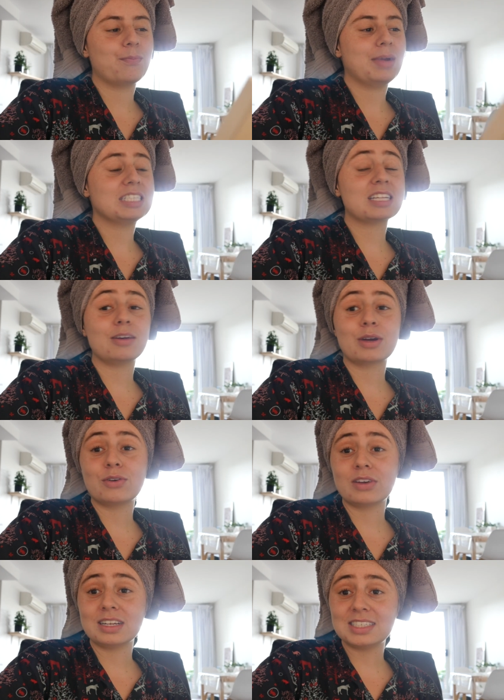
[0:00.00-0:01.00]
Basically, we're
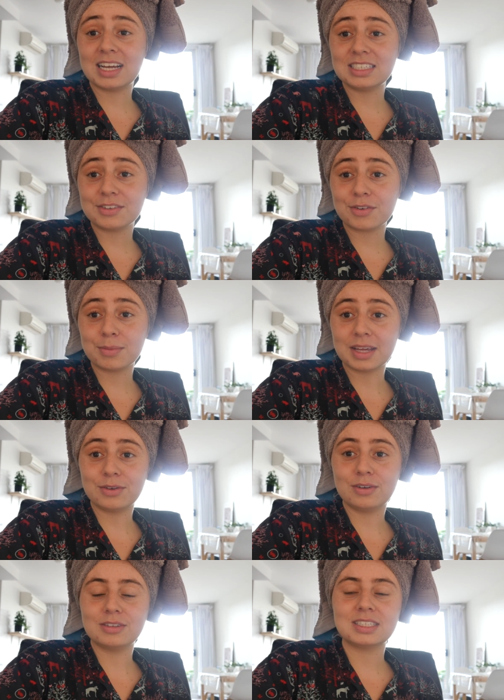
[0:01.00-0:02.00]
cooking 10 different
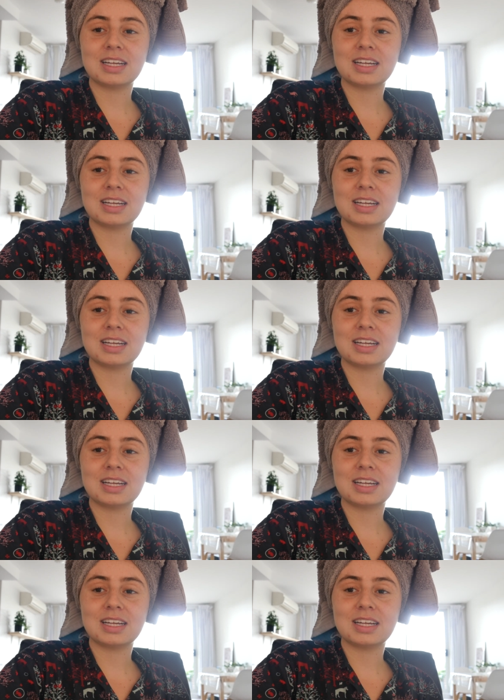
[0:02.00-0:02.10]
meals.